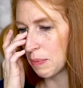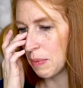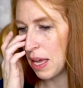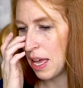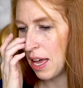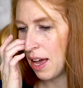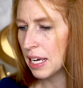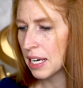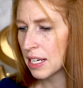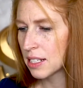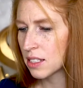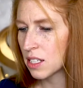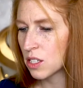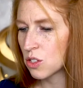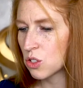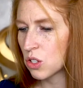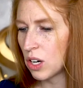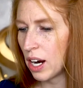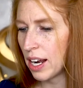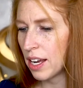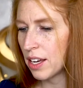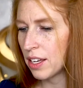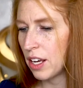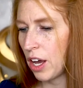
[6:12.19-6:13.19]
It says
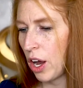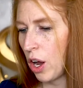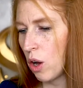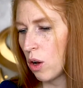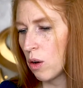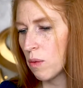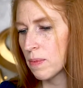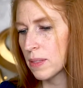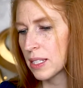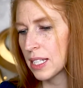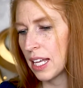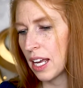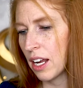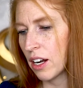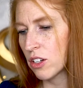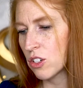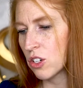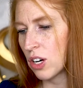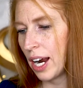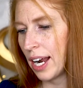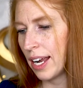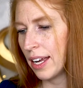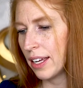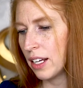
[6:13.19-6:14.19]
try on at home, select
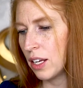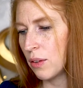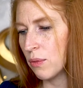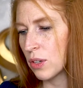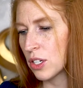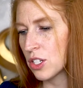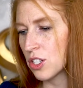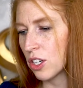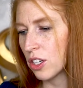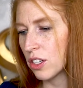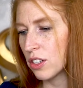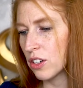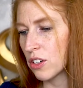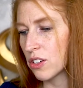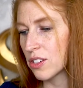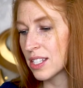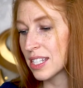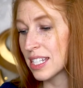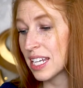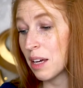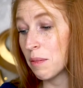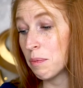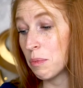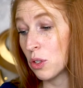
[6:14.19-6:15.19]
try on and return your
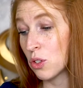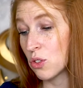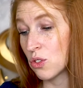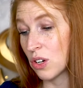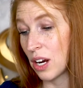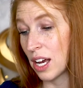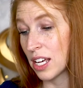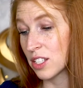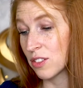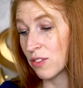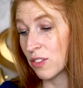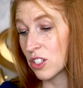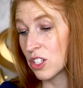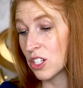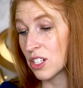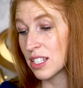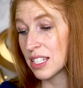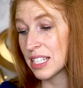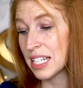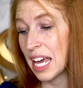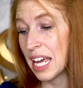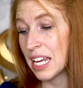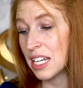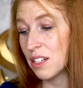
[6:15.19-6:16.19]
sample dress for
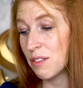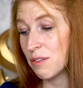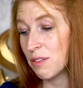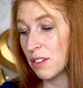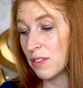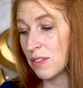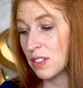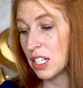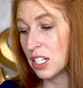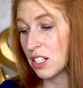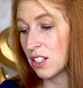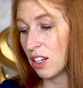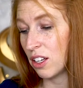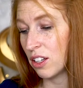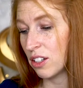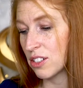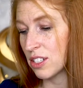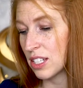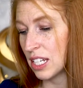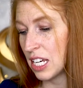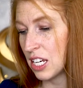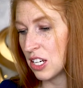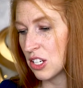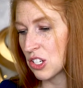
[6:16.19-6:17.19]
just $10 to
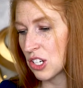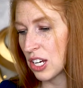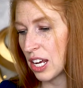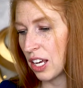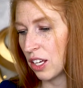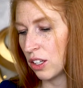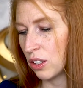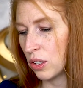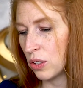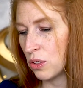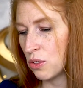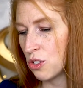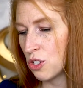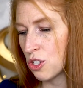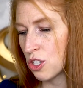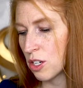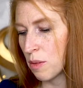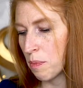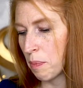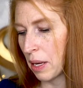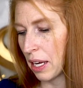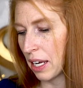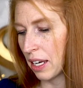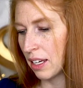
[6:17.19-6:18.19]
$15 each, includes
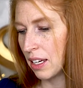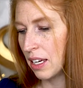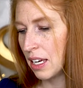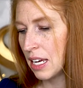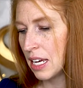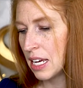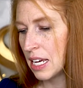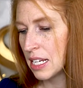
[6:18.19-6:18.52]
shipping.